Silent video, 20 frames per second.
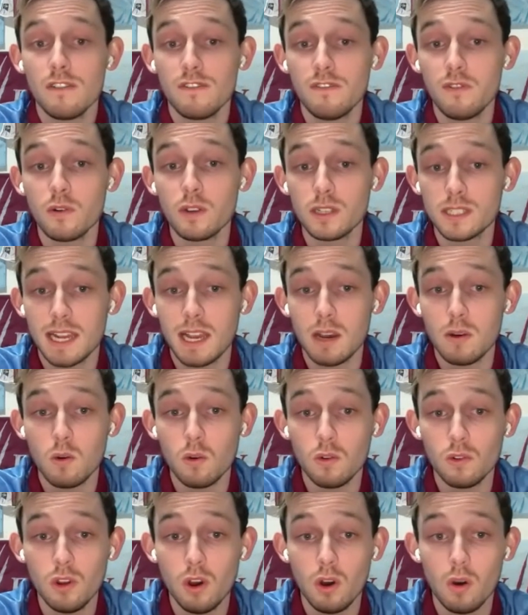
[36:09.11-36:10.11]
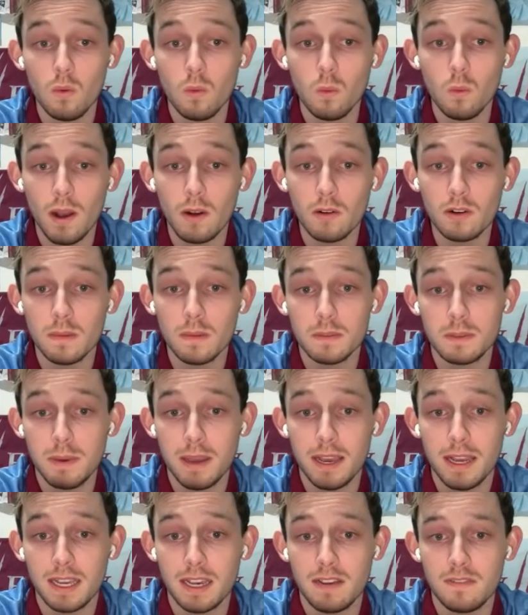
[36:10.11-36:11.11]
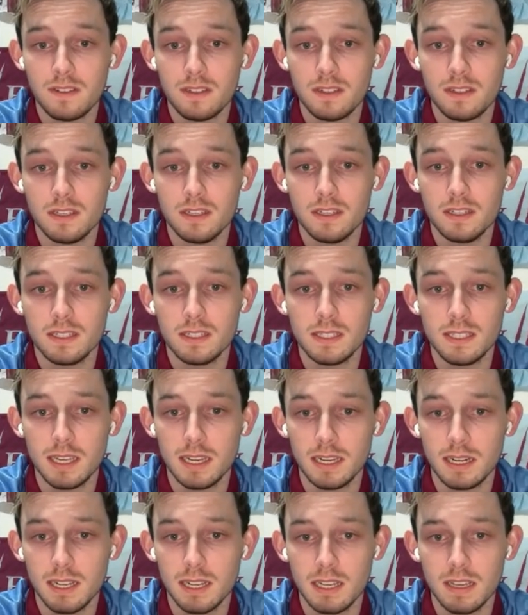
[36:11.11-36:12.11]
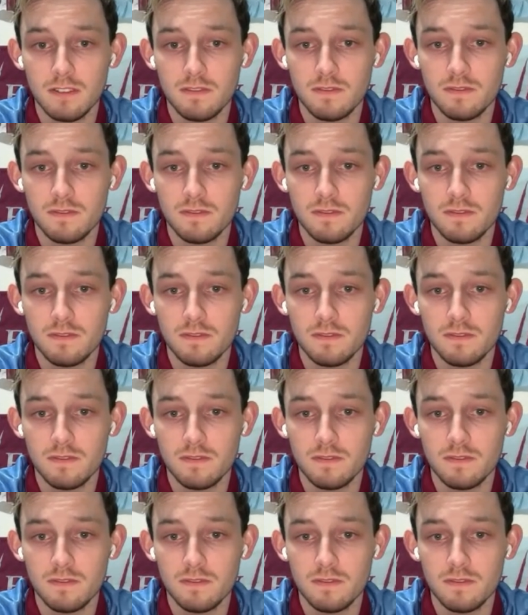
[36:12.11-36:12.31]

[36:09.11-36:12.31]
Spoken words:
forced out or not welcomed back after sick leave,